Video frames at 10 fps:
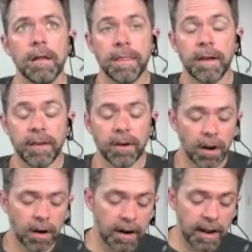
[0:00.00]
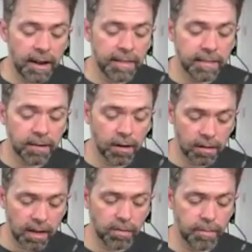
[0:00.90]
There are, and I think there are a
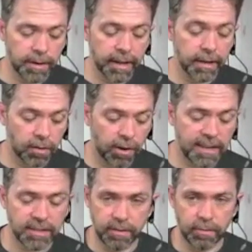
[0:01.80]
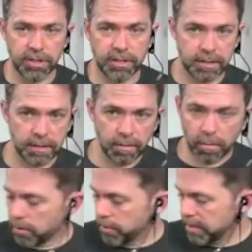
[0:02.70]
lot of women in CrossFit, which is
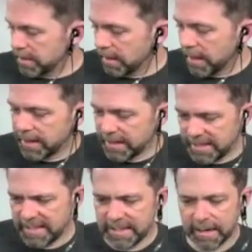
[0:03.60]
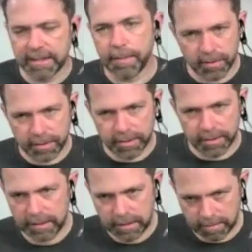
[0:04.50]
one of the reasons I like it. It's not a typical
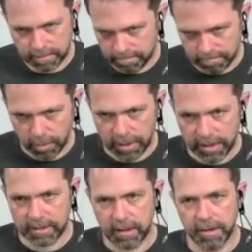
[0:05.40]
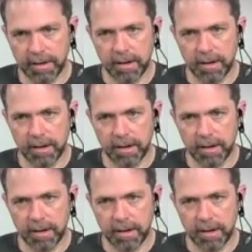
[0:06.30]
sexist place. I mean,